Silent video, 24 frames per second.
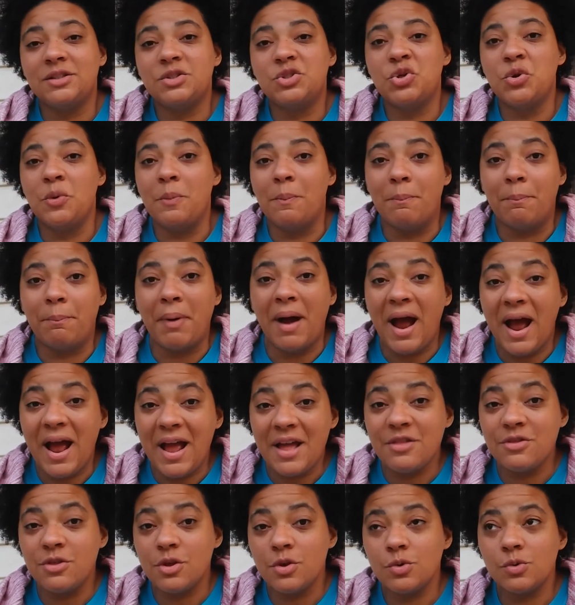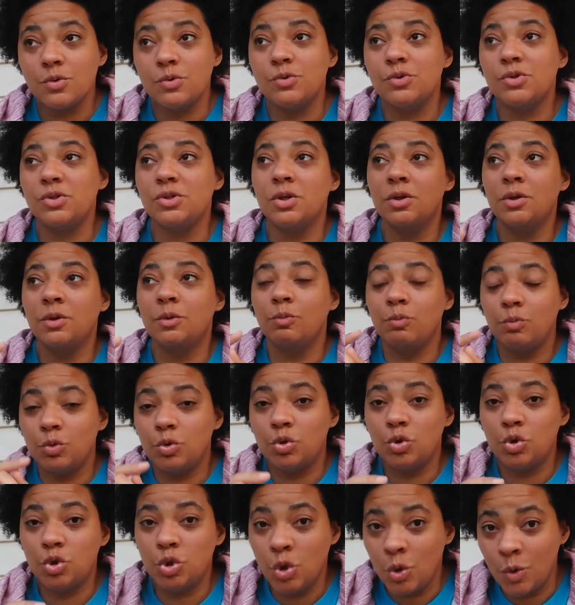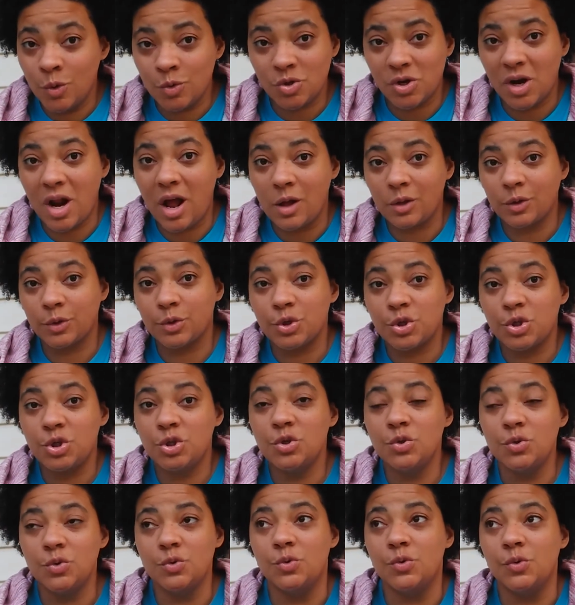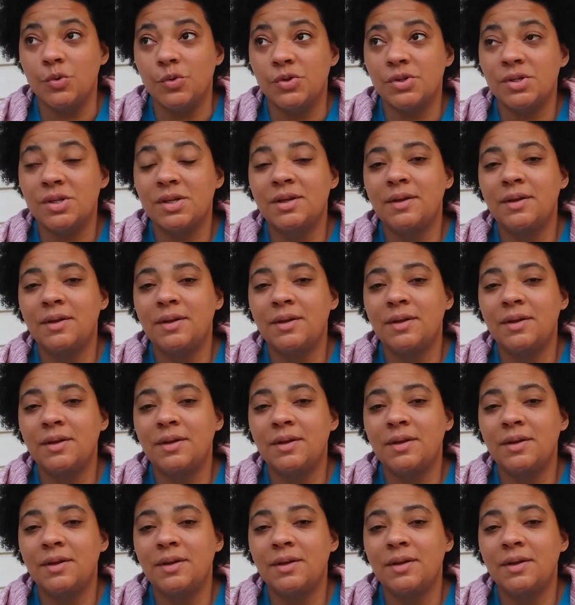to buy those $200 shoes,